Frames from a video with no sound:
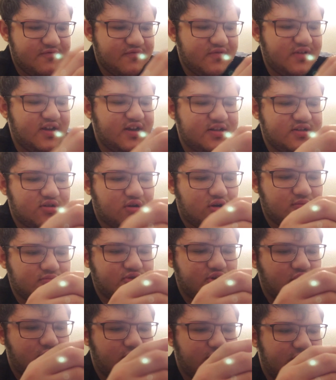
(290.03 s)
Forget his arms
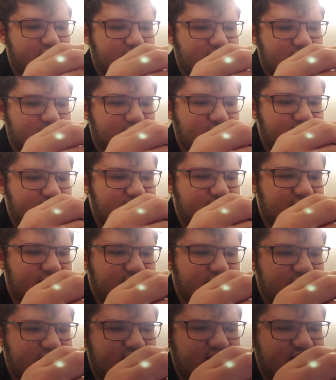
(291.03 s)
go in here. And